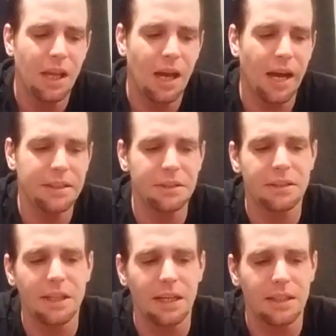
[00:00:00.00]
I
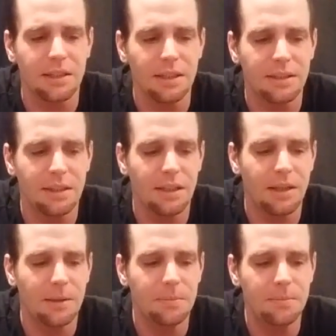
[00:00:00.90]
just think that
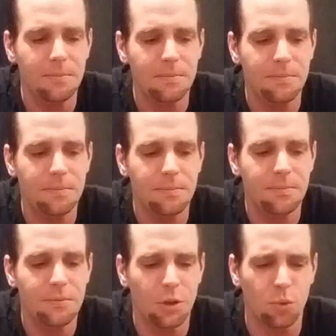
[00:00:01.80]
uh,
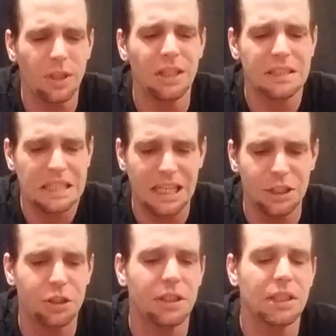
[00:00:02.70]
the
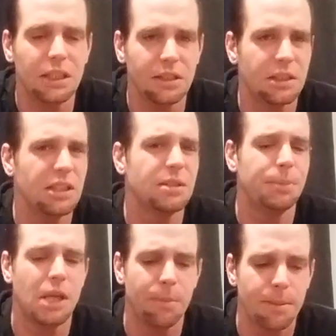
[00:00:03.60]
realization is, is
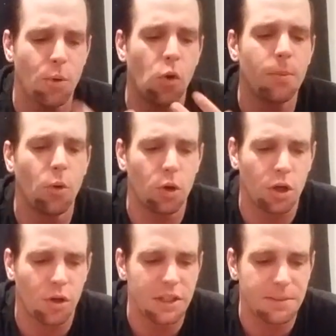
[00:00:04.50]
becoming more and more
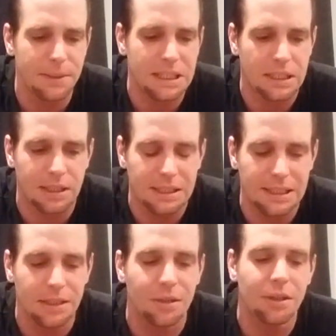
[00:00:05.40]
crisp and
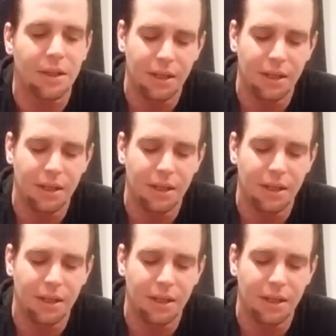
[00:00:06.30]
clear